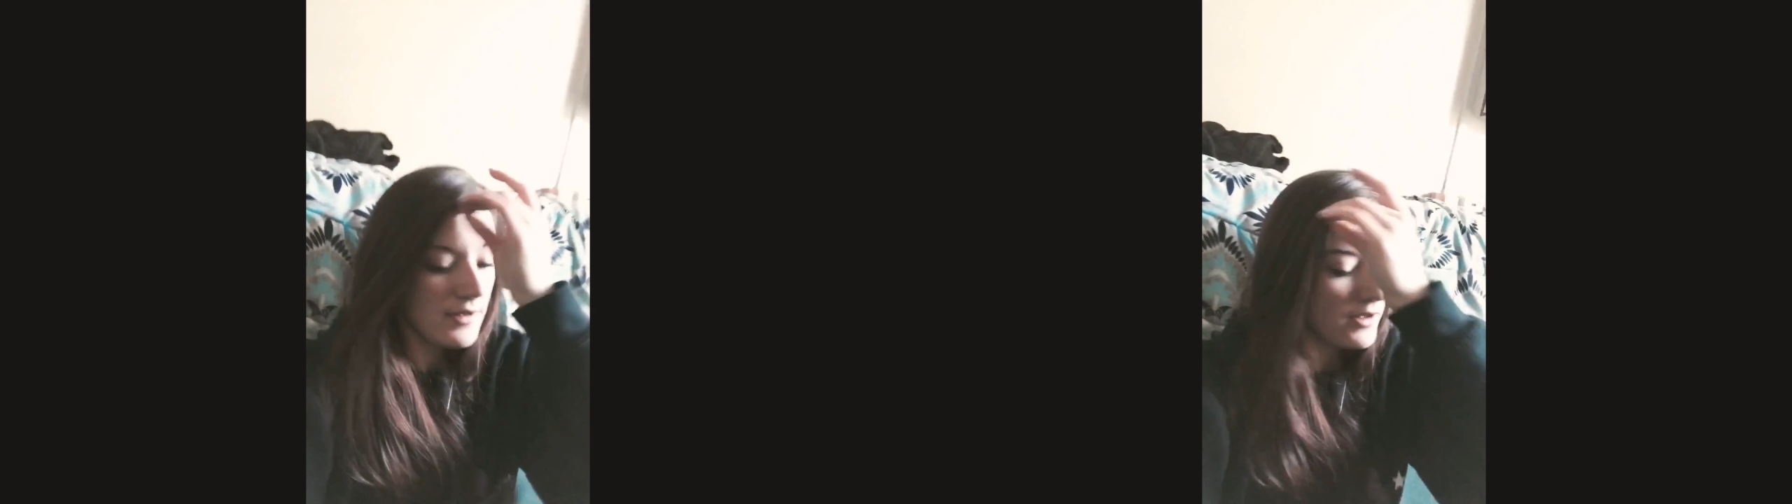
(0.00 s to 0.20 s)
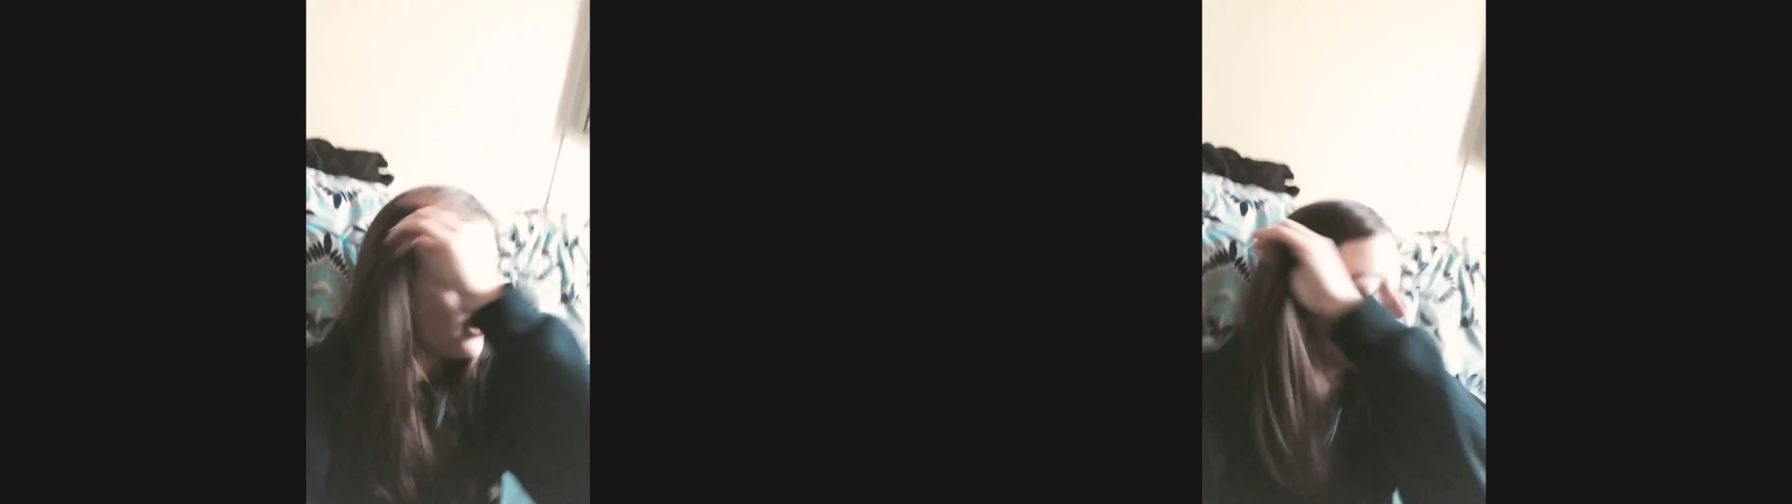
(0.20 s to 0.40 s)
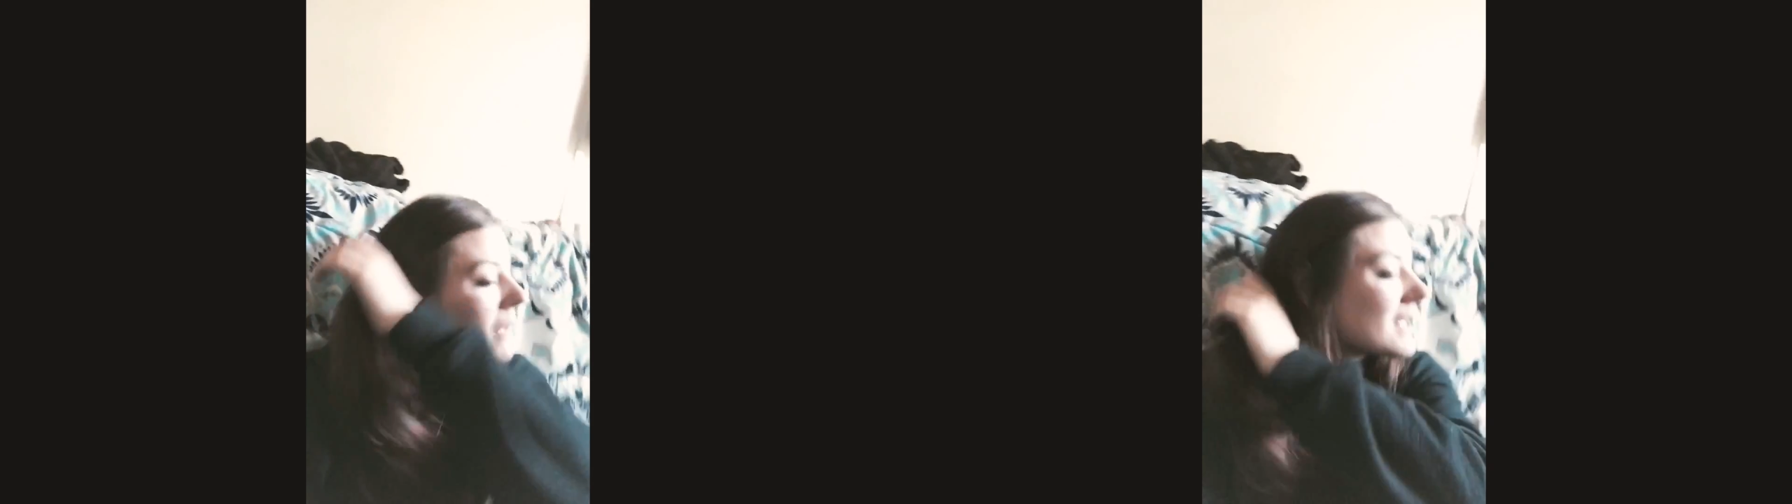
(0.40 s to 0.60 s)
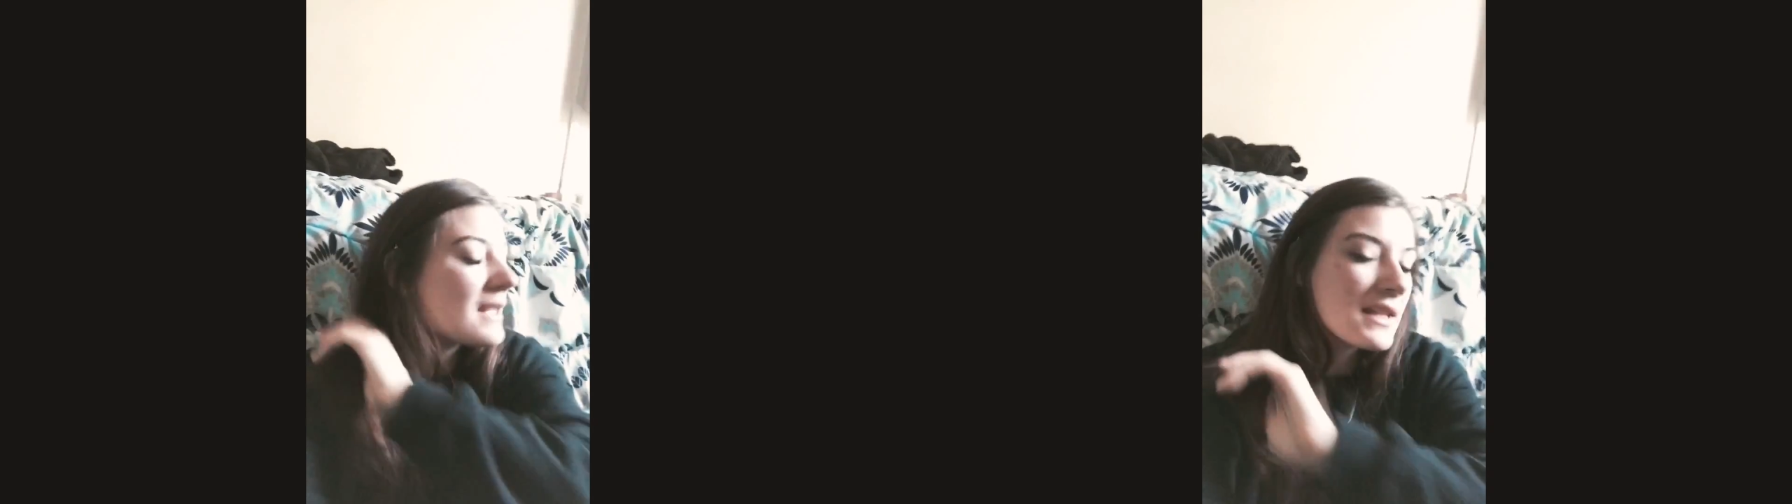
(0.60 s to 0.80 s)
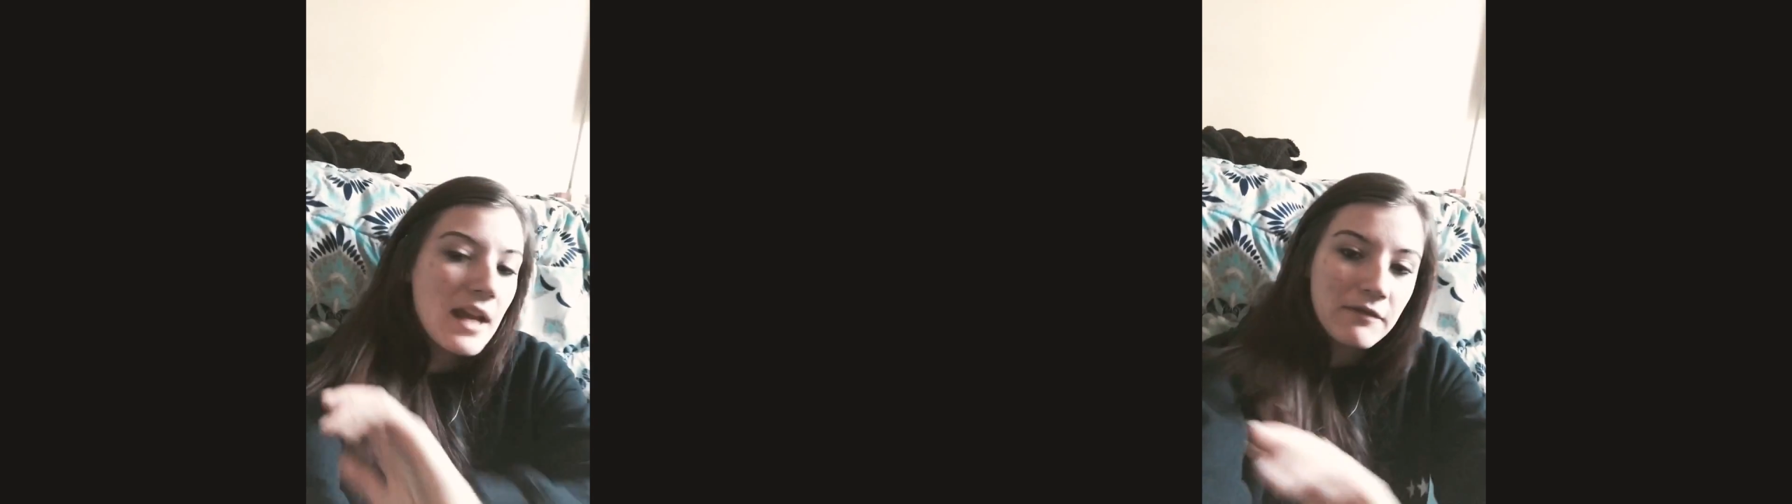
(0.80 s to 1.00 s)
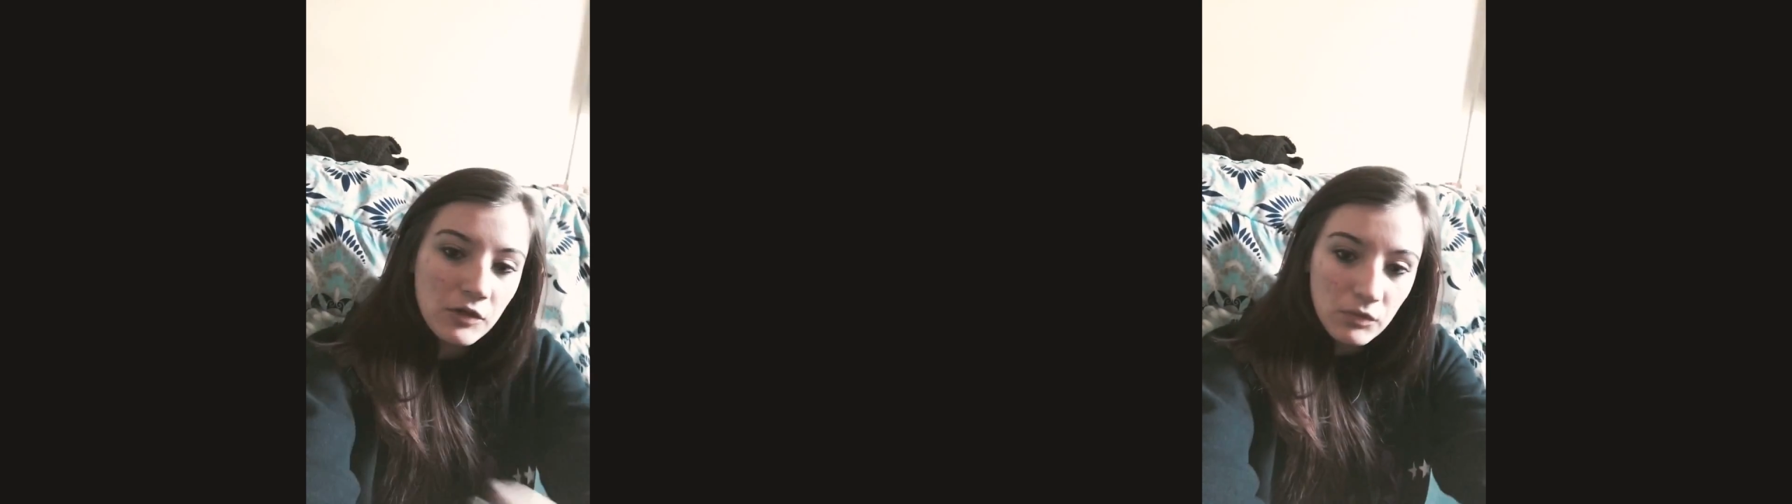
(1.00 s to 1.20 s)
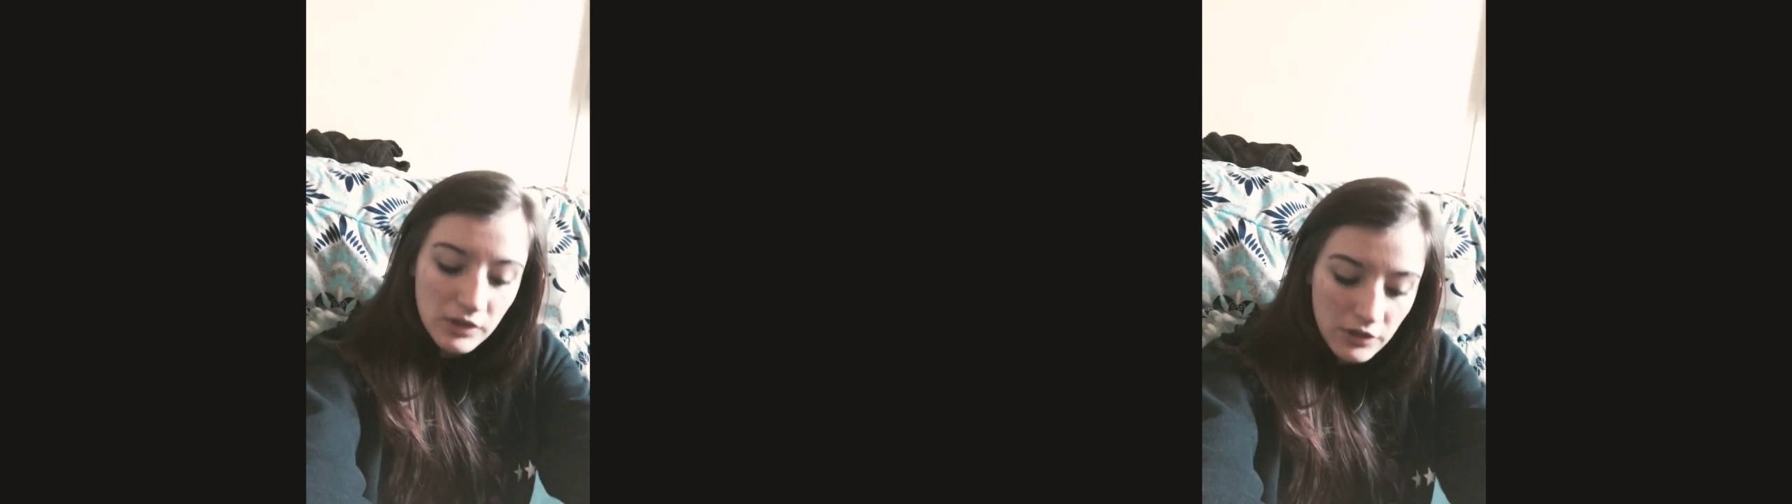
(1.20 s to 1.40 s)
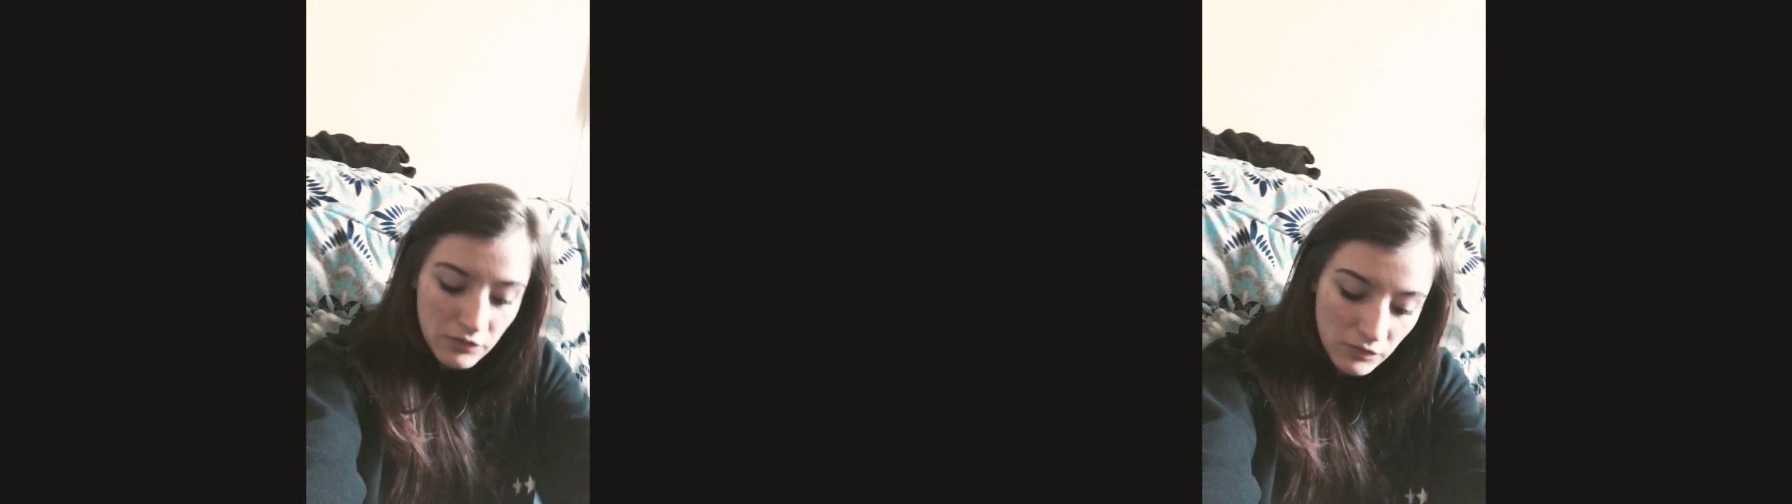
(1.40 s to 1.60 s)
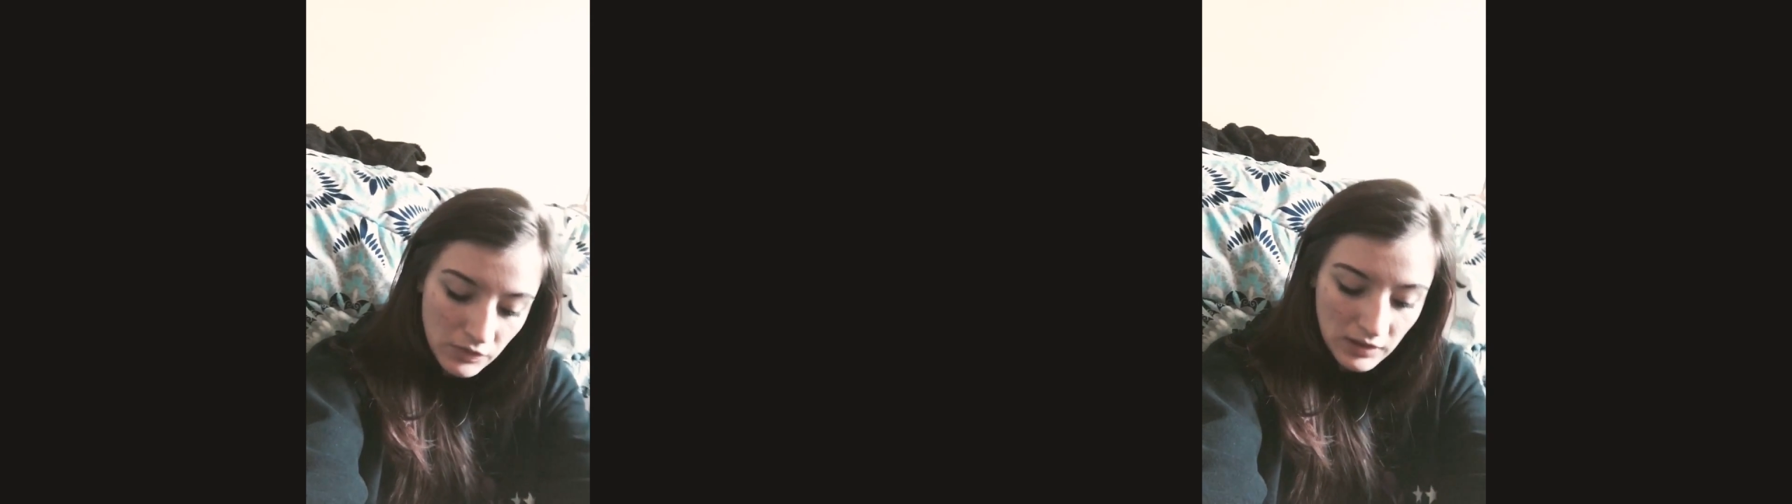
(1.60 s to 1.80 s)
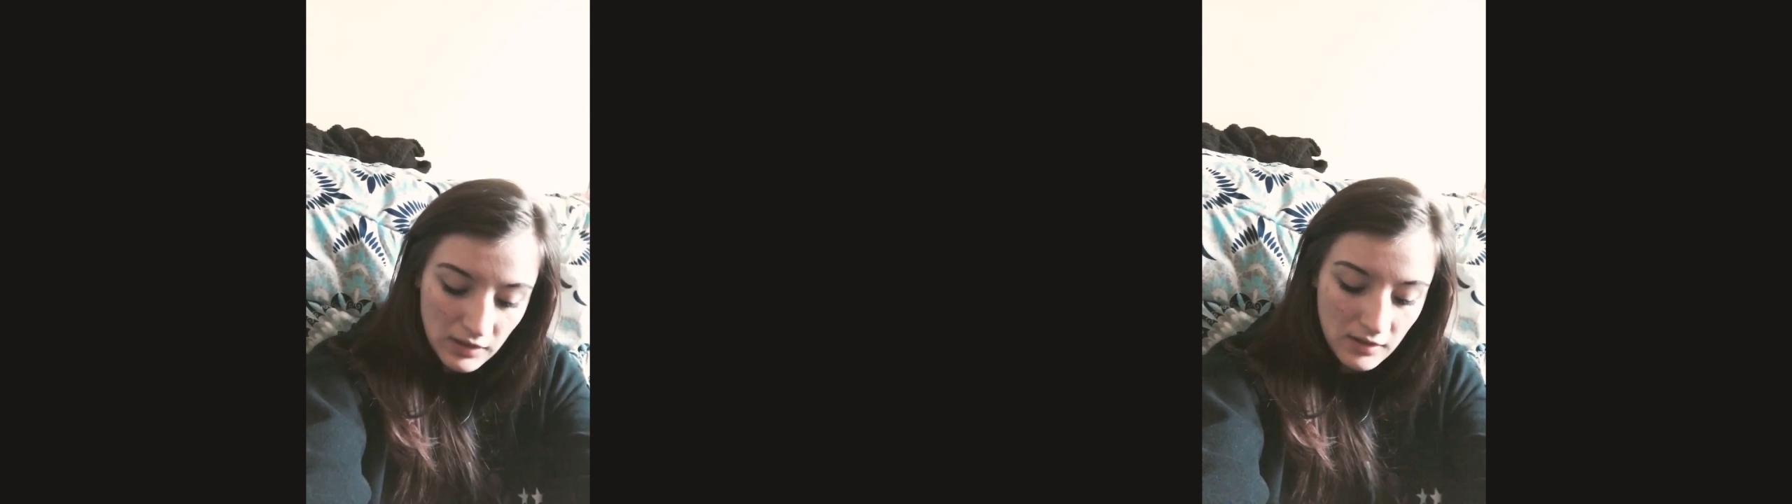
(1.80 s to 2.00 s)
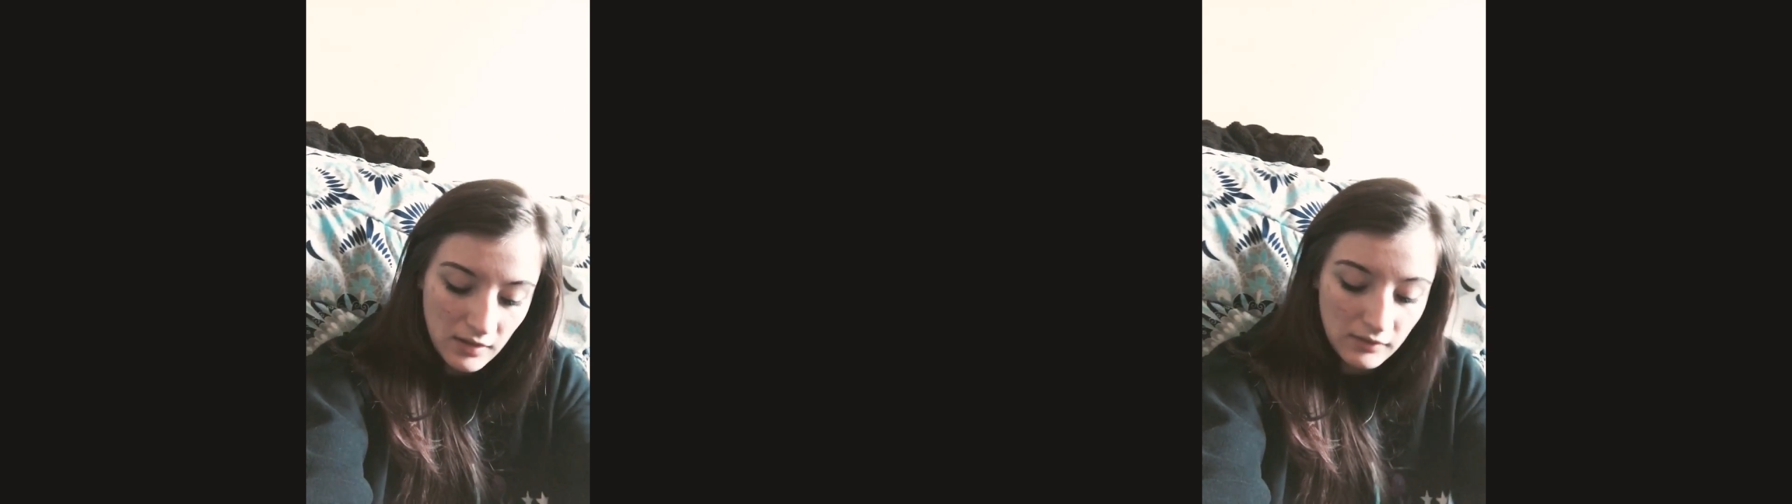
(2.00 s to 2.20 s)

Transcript: So, it makes it safer when you can